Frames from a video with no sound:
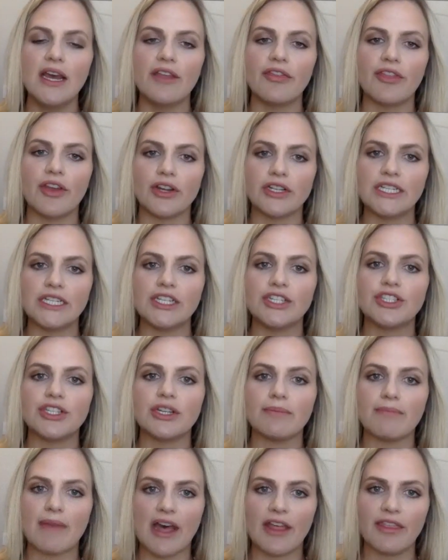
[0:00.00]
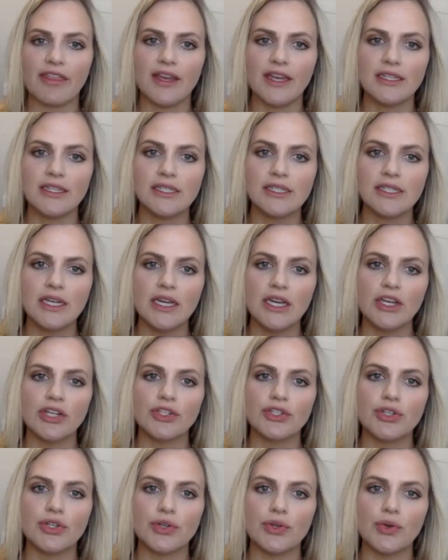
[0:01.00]
their teaching methods
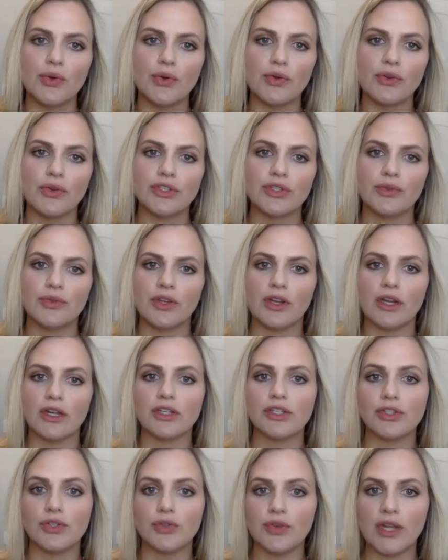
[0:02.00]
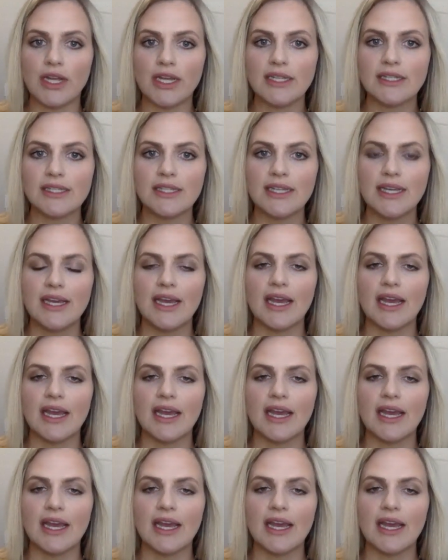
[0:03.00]
to their students.